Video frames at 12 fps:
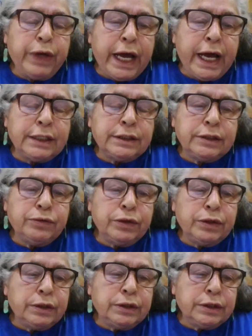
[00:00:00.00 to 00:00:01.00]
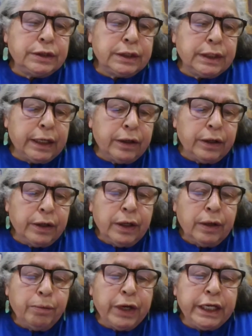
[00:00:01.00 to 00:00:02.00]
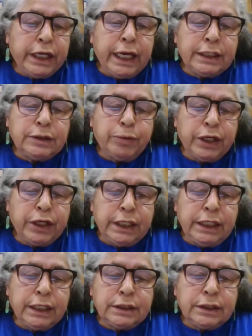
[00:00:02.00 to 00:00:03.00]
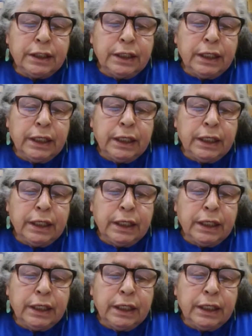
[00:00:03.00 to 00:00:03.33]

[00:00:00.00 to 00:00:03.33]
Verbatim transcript: passed, which is uh, Maria X Martinez.